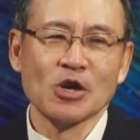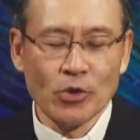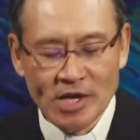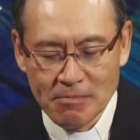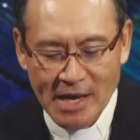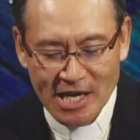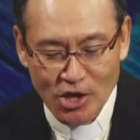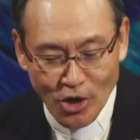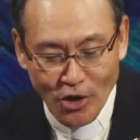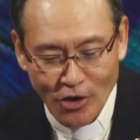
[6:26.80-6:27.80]
well, by
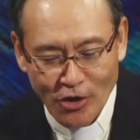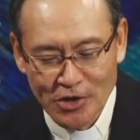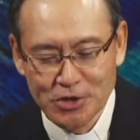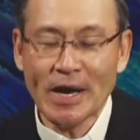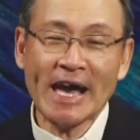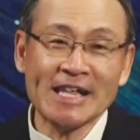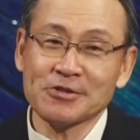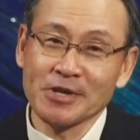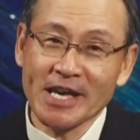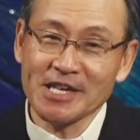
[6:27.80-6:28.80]
law, you had
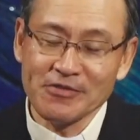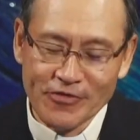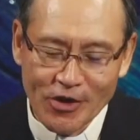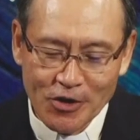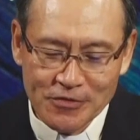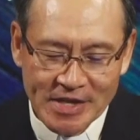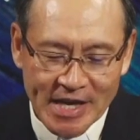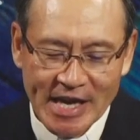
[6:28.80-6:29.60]
to get involved